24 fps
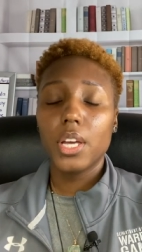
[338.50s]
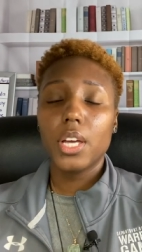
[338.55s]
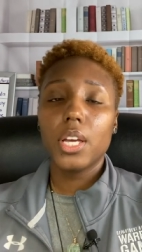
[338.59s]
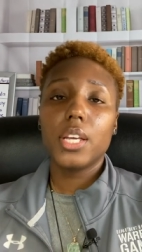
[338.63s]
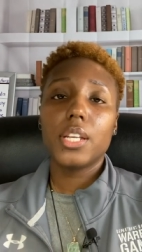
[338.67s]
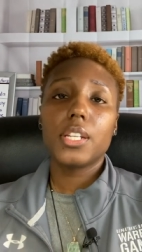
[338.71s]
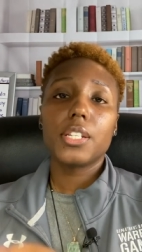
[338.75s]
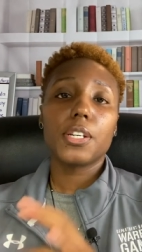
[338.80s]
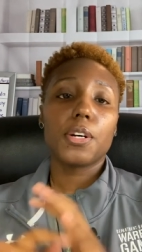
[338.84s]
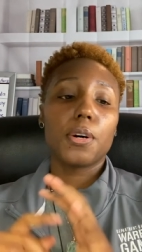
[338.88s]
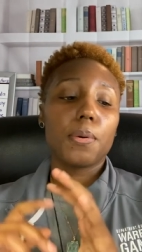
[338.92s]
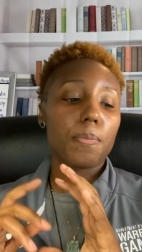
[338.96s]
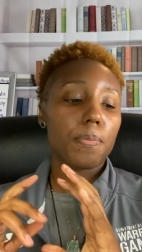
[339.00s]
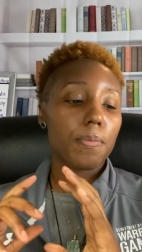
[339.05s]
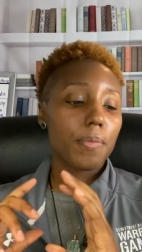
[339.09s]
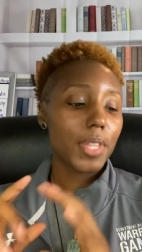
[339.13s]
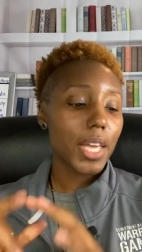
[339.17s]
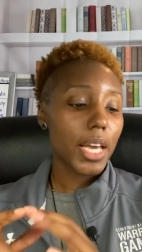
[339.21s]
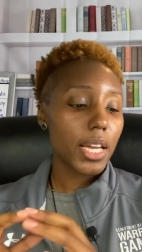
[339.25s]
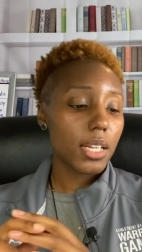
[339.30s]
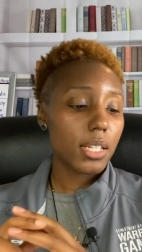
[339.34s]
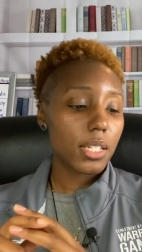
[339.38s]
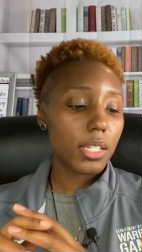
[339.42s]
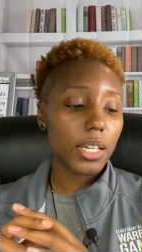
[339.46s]
So
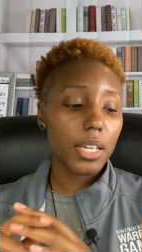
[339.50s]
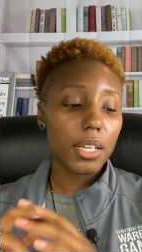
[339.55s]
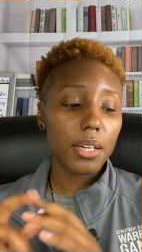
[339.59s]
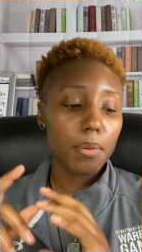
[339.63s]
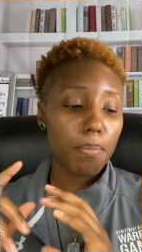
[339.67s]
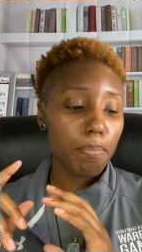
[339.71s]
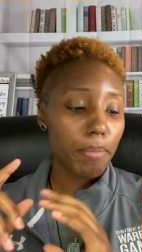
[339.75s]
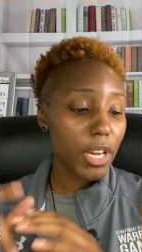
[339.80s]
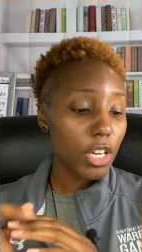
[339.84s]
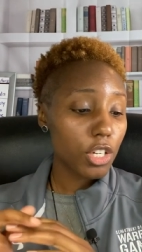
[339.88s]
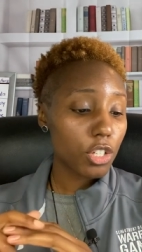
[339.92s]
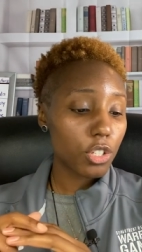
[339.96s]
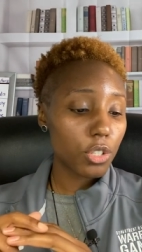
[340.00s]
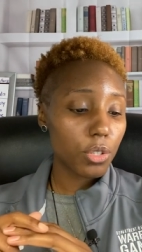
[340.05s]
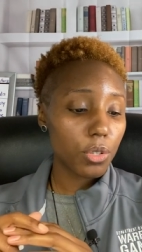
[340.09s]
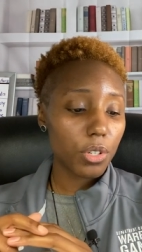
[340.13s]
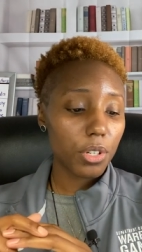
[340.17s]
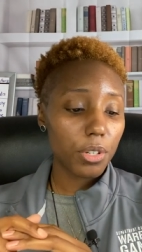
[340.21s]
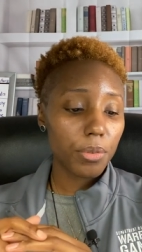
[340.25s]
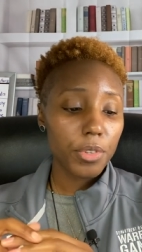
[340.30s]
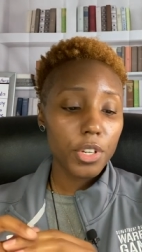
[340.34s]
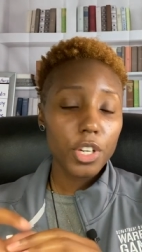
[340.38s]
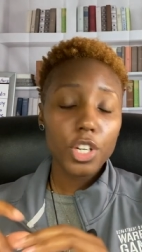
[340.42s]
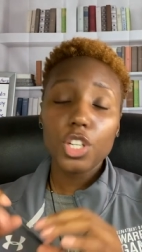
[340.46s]
that is it. Make
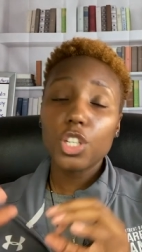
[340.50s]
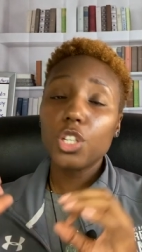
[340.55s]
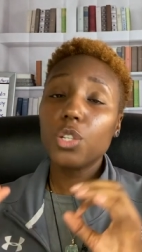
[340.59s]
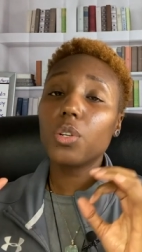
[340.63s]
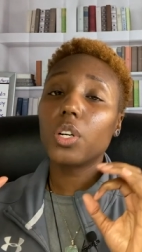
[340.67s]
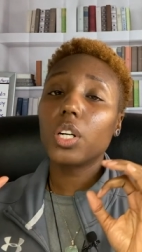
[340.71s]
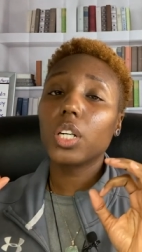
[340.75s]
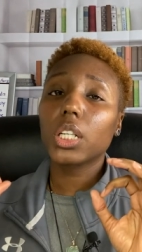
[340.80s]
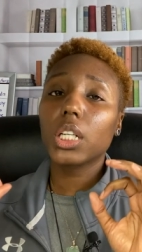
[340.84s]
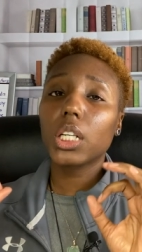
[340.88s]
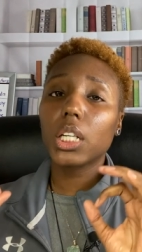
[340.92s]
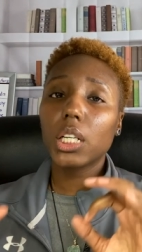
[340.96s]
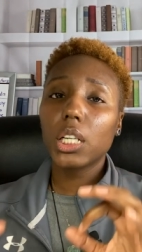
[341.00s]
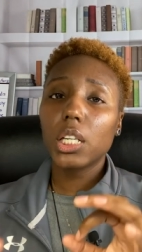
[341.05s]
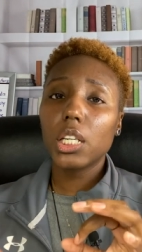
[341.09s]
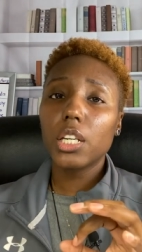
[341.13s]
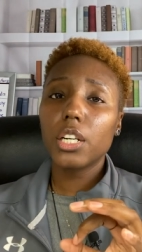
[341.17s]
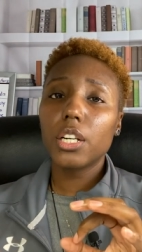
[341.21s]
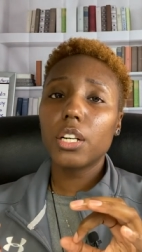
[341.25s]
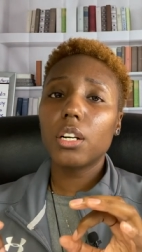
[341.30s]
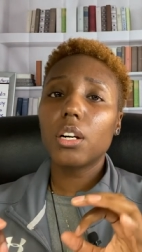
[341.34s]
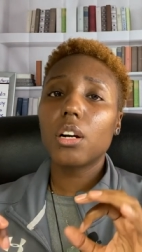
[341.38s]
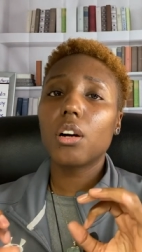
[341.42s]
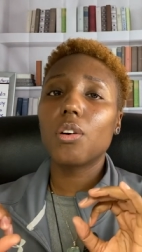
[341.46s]
sure you are
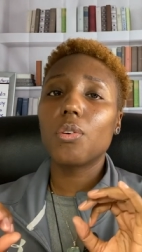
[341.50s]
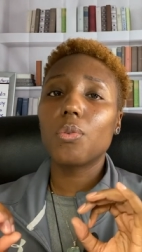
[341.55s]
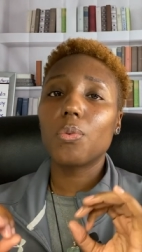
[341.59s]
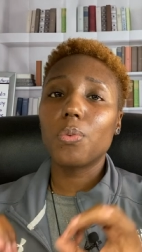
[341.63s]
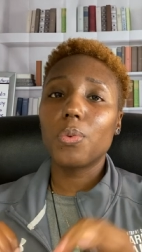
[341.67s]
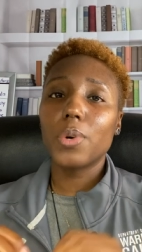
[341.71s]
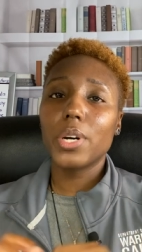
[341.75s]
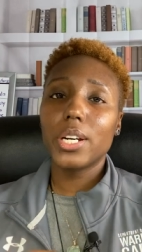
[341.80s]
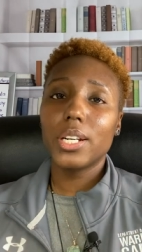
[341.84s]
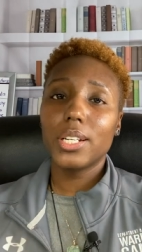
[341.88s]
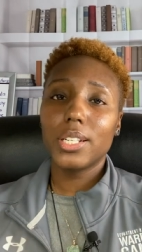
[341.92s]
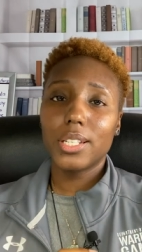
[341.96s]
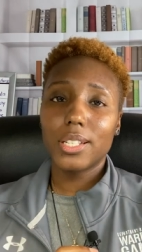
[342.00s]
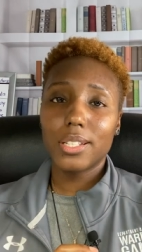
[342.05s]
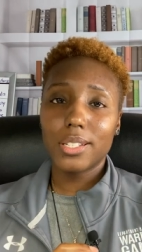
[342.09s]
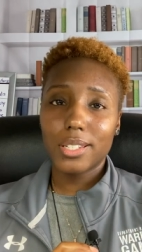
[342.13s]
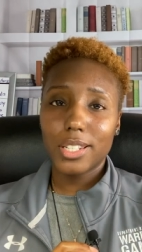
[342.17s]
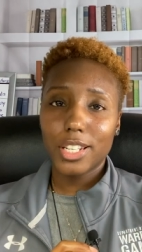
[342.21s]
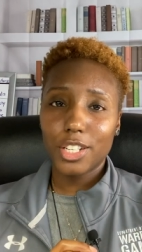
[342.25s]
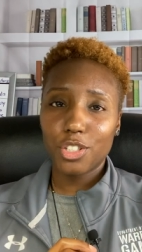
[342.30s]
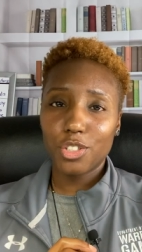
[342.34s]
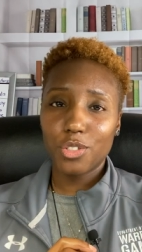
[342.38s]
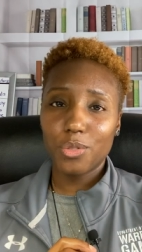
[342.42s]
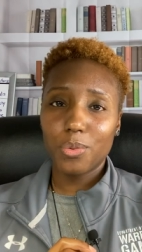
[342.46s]
clear on what it is
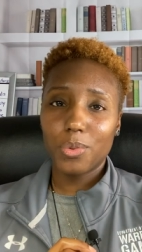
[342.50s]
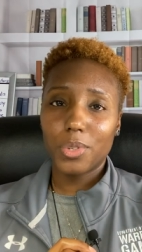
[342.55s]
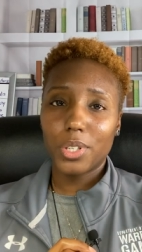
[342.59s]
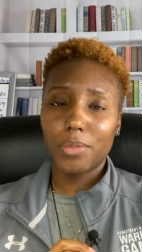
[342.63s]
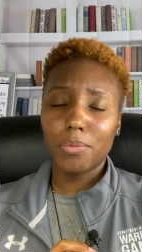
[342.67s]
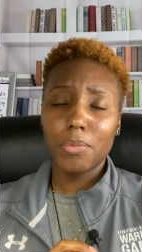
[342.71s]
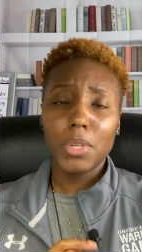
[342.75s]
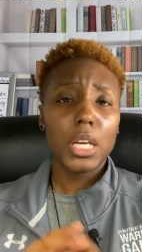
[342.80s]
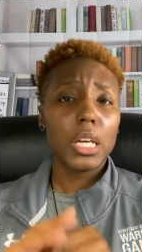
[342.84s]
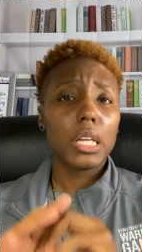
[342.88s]
that you want.